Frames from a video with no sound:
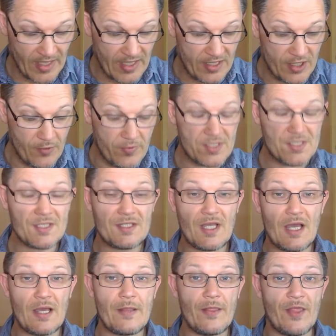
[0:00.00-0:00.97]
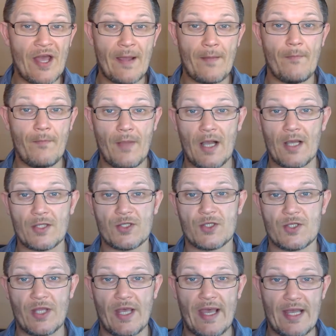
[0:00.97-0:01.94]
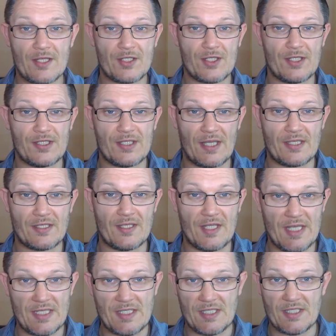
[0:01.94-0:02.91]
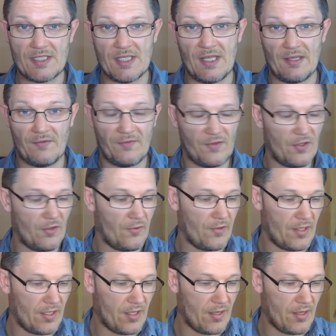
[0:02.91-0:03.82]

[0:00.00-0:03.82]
there isn't that much that actually says this is Nick Fury.